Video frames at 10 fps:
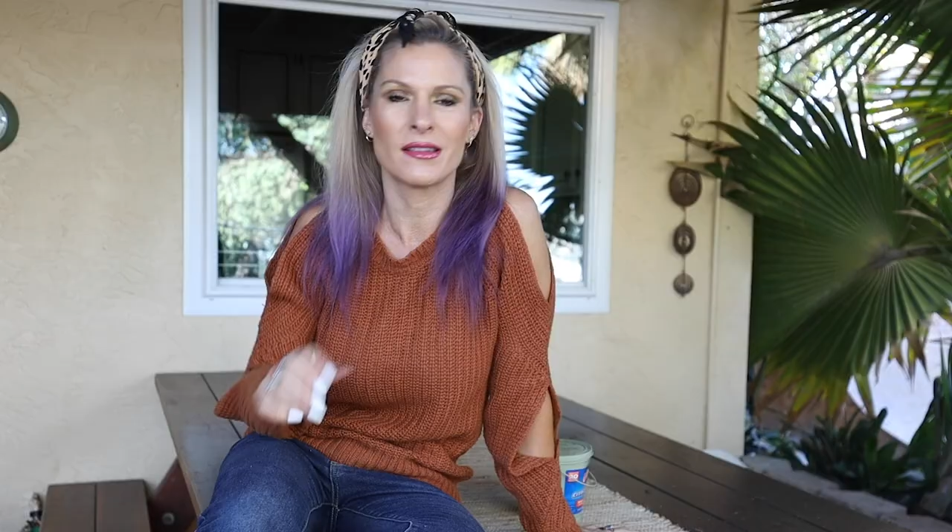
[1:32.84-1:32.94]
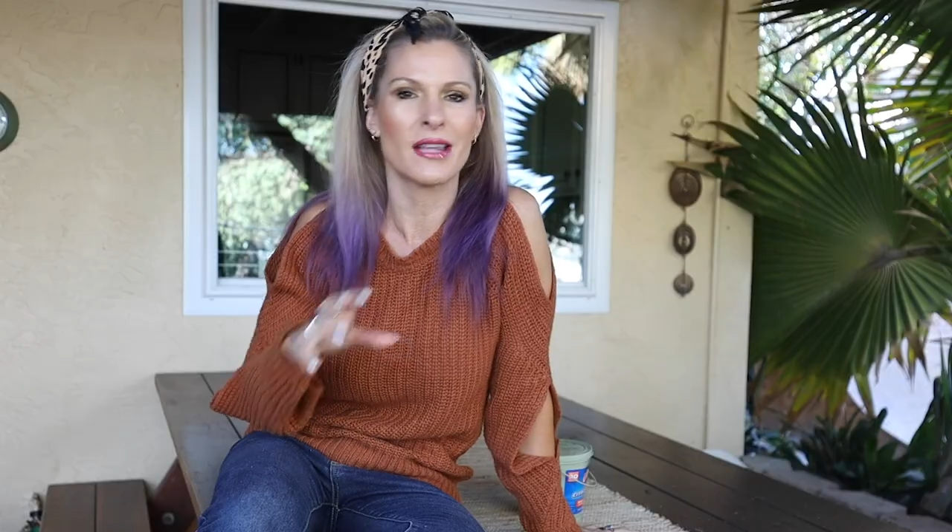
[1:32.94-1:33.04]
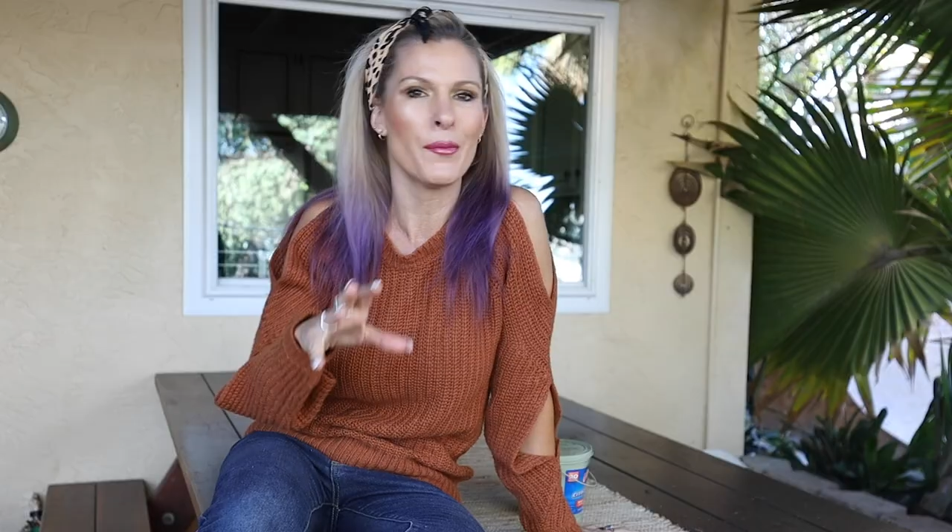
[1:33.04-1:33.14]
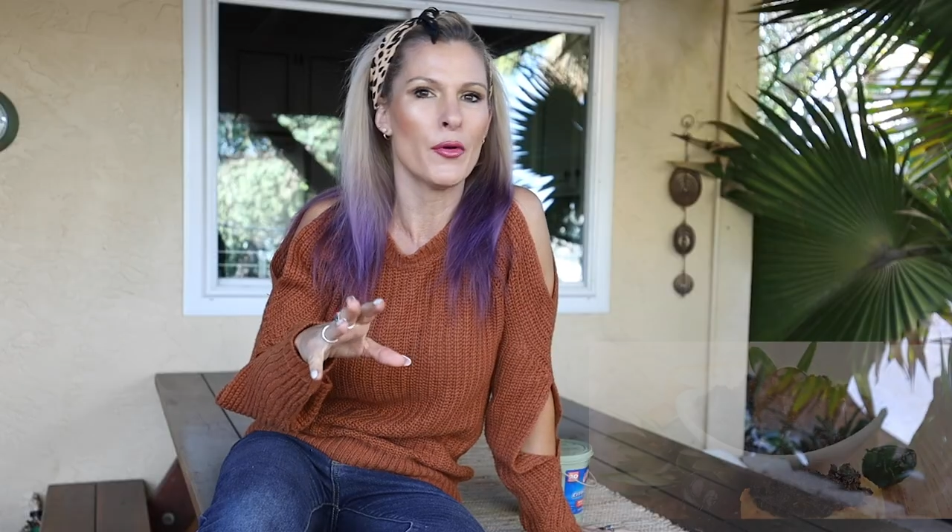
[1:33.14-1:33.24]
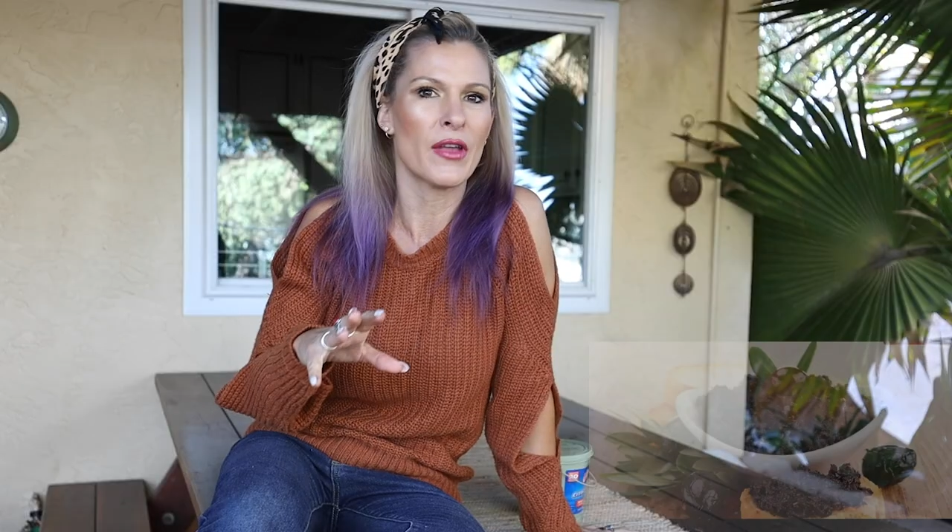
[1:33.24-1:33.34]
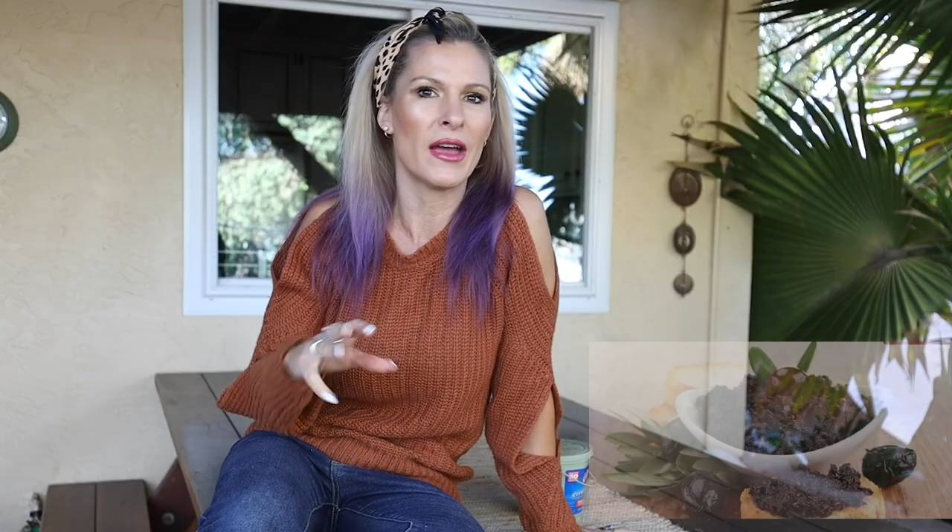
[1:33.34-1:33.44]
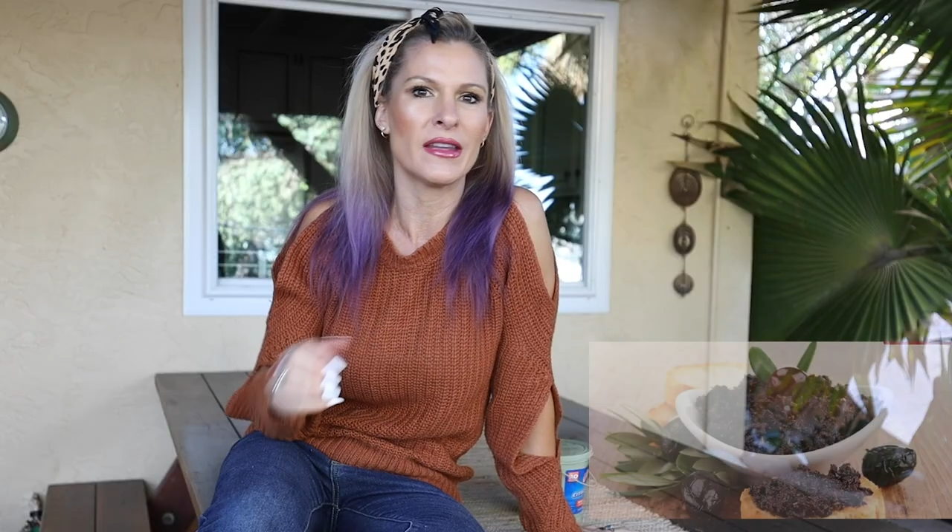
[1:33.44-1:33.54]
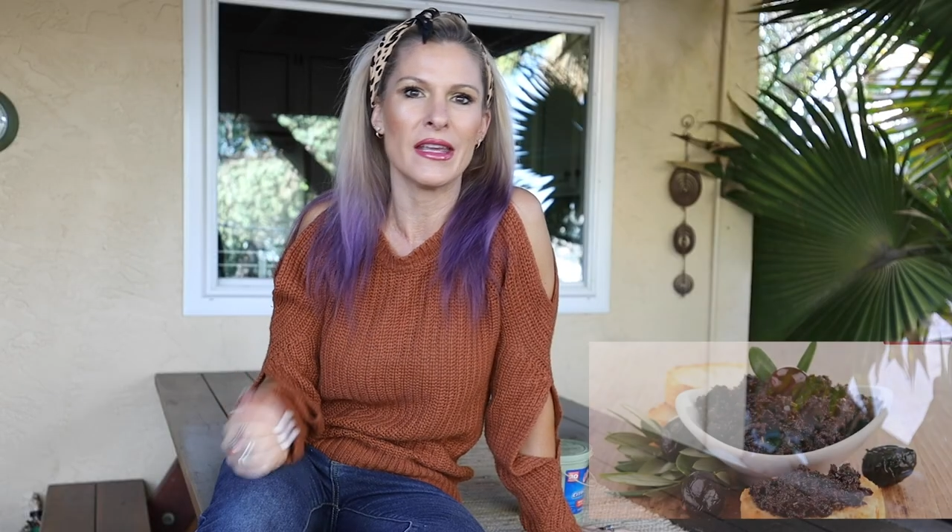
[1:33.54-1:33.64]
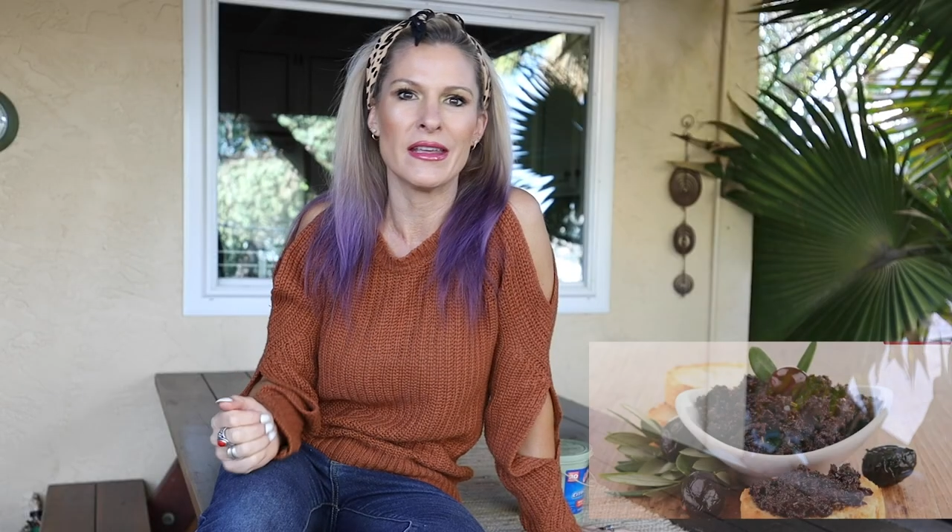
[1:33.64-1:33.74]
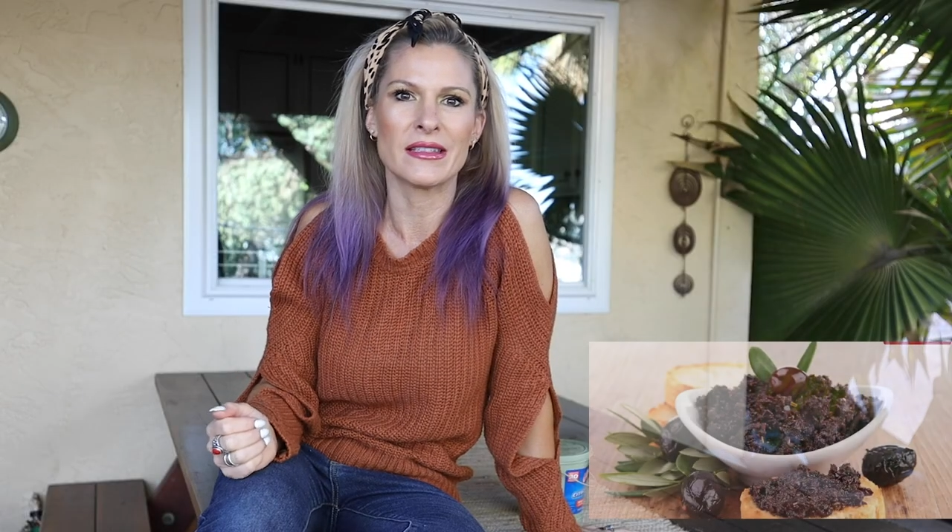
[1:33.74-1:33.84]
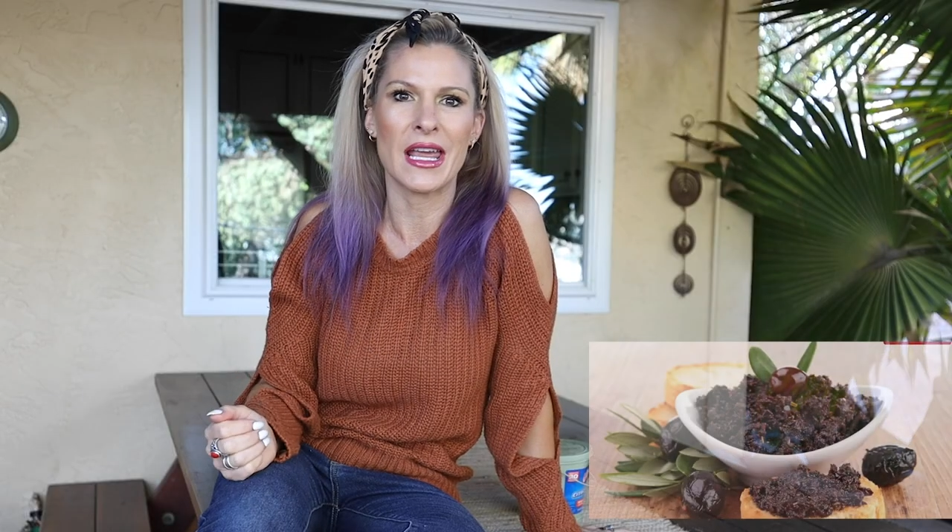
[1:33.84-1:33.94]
Tapenade is